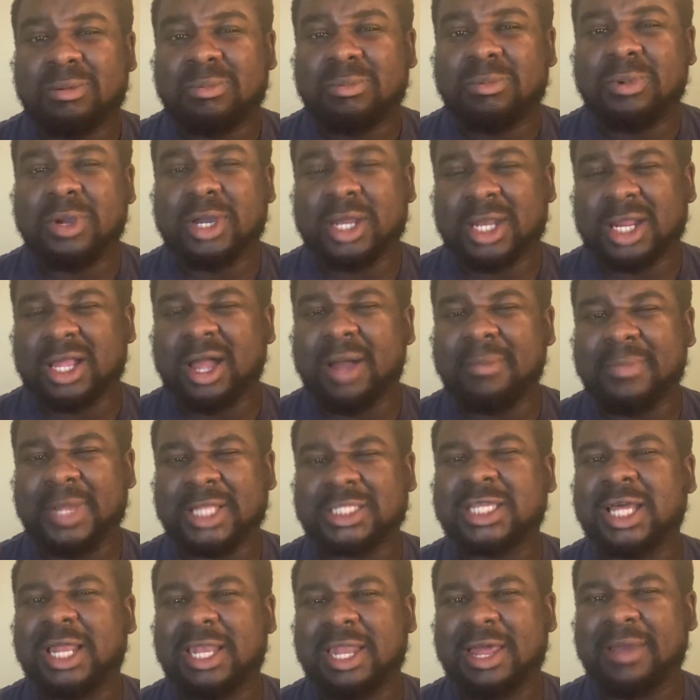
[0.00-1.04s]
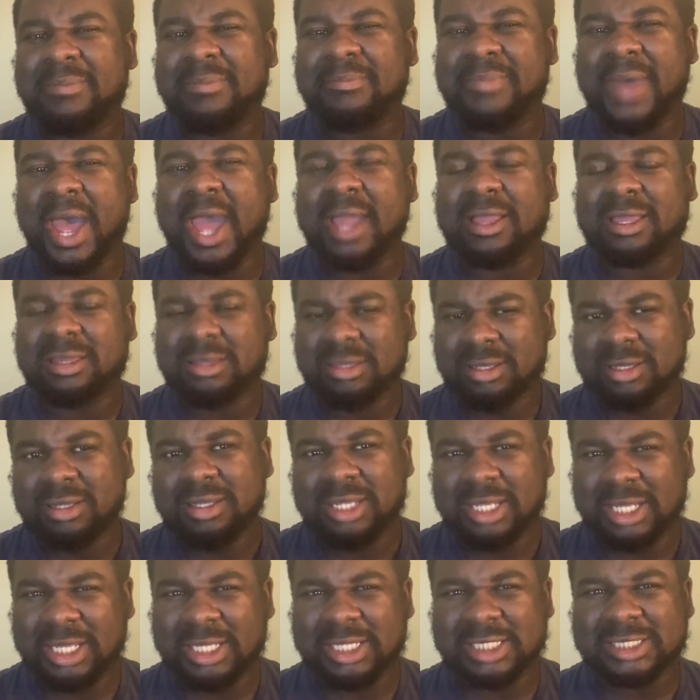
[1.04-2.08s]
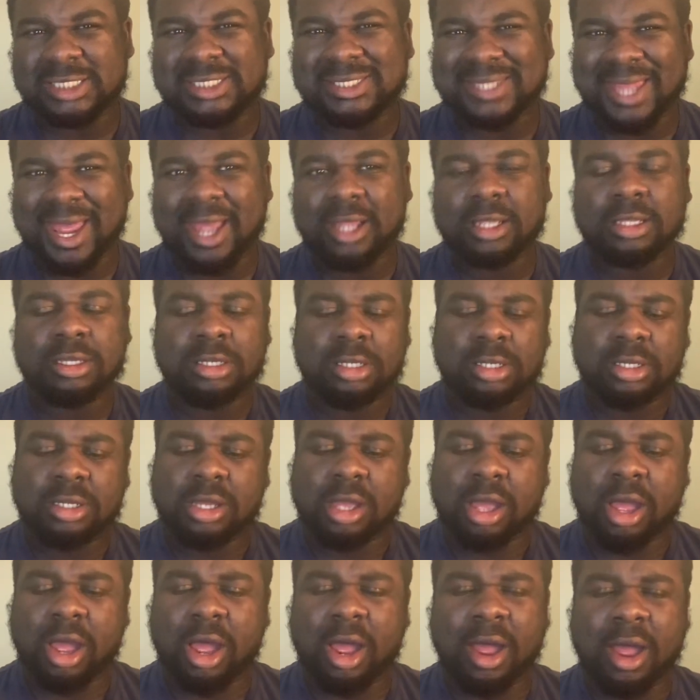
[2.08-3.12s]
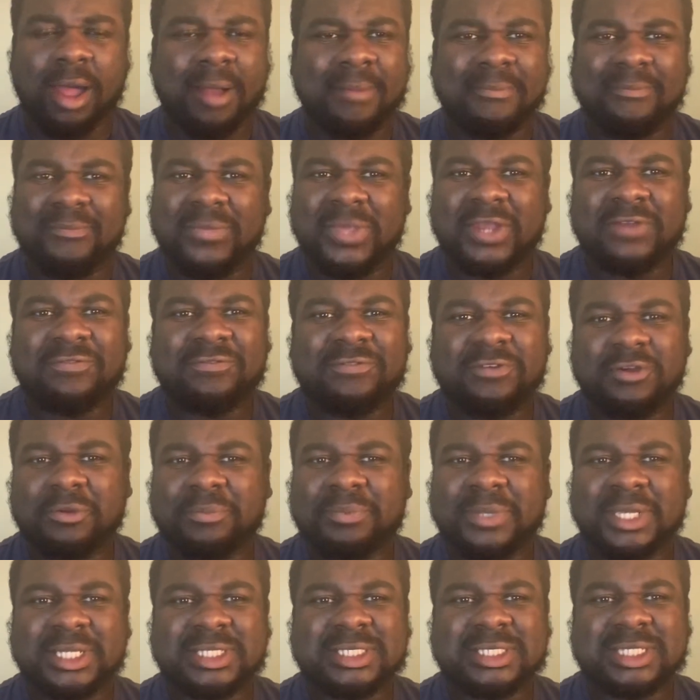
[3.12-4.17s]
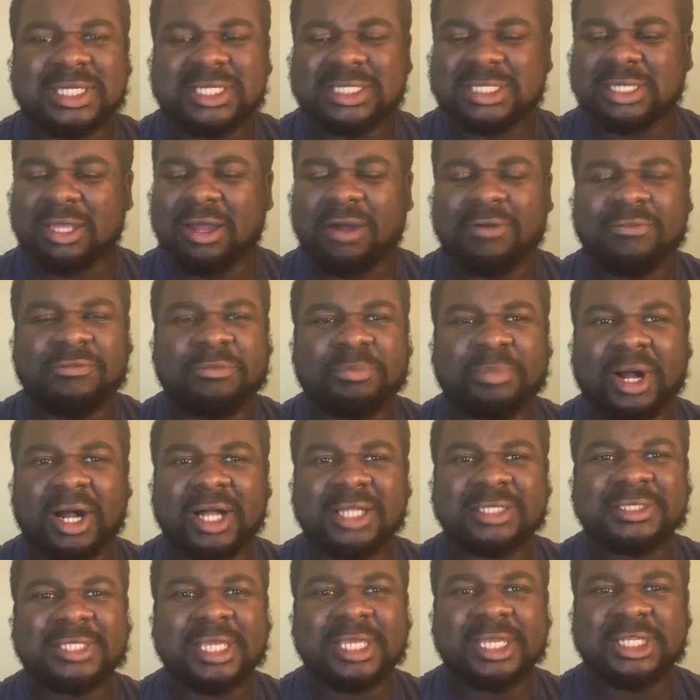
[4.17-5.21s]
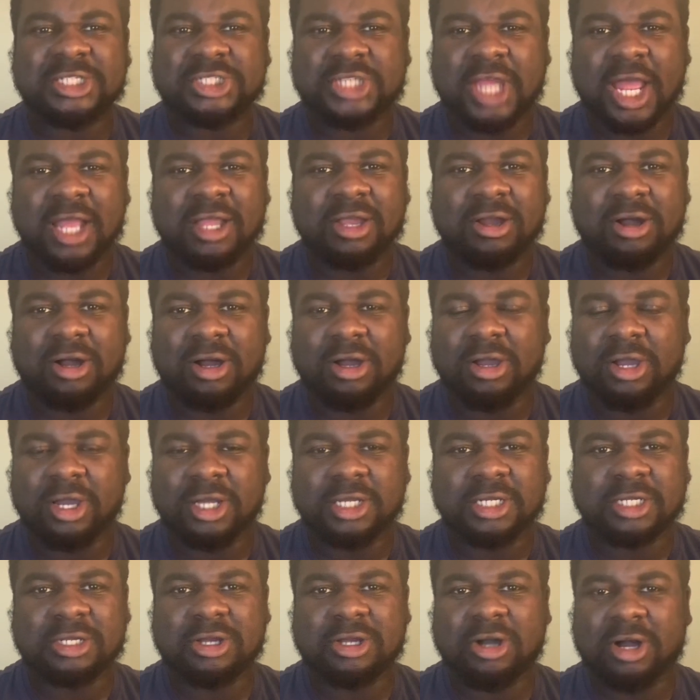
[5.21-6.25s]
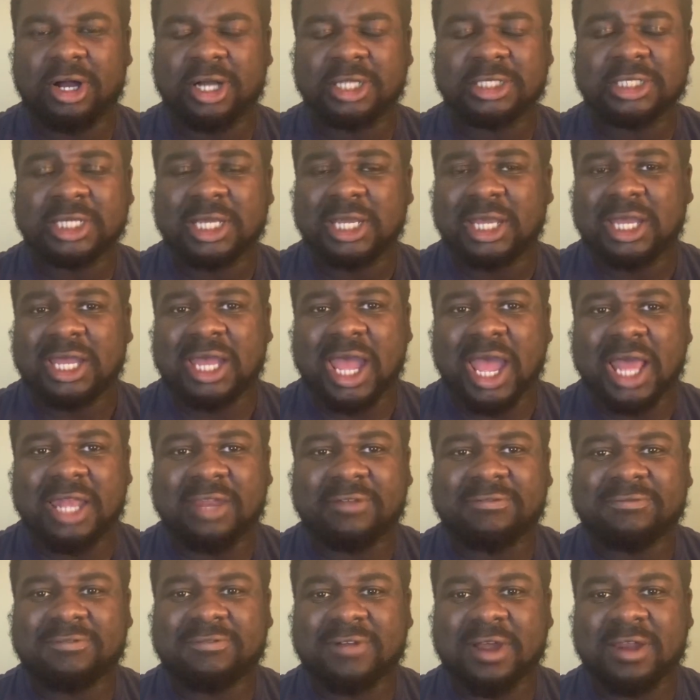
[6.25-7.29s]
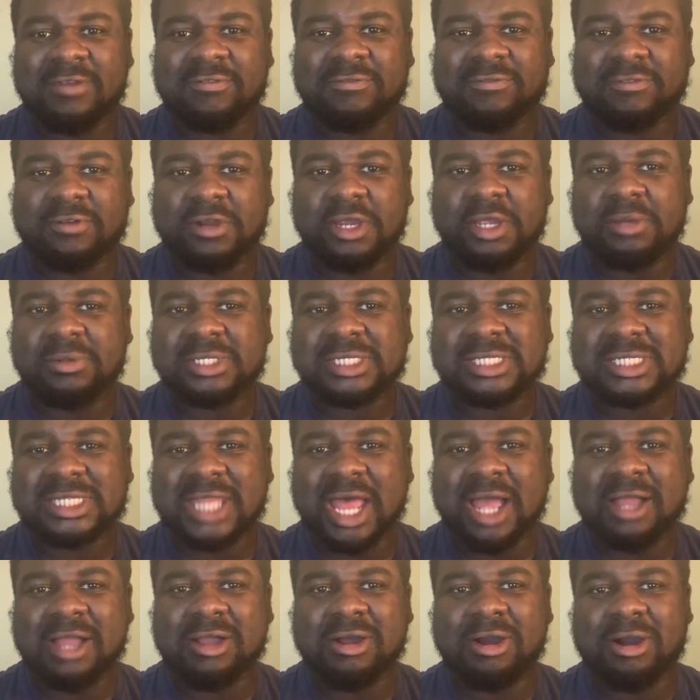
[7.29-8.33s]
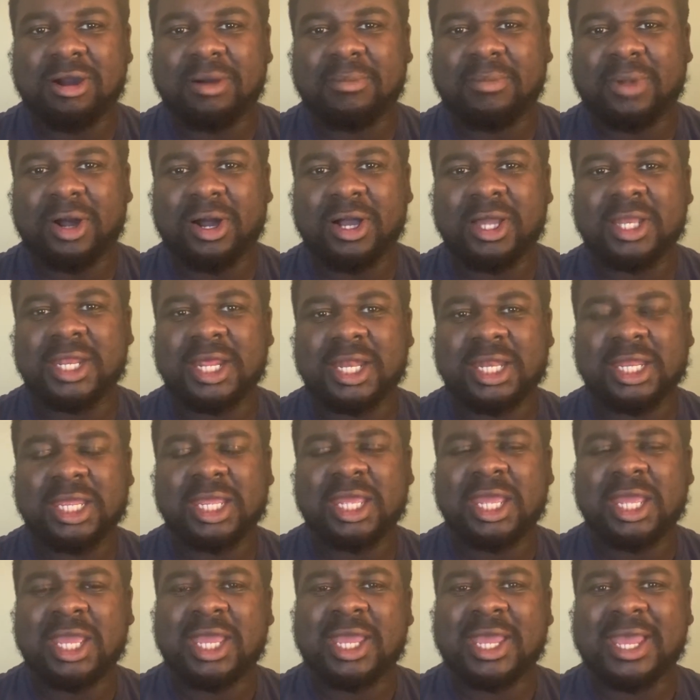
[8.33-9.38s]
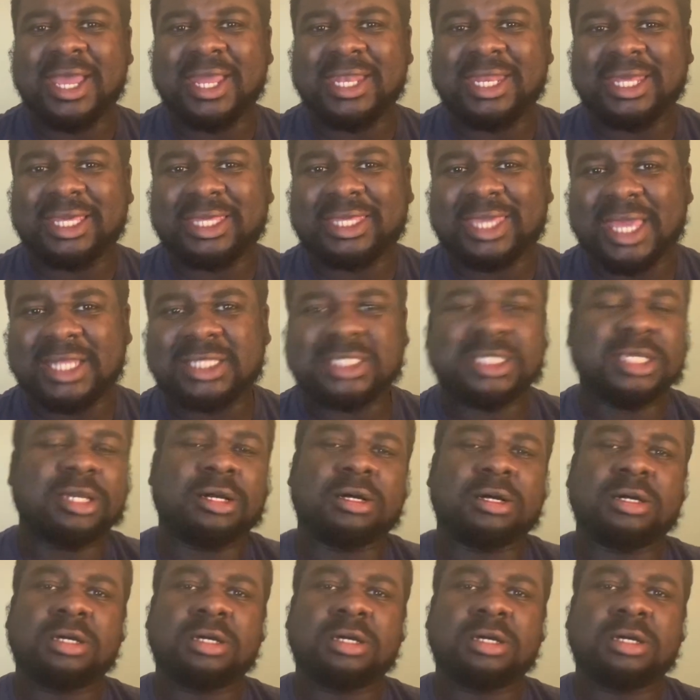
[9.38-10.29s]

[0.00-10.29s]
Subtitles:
We're going to come back to the left back in a sec. Midfield picks itself, Partey, Xhaka, Odegaard, and the front three with Saka, Martinelli, and Nketiah.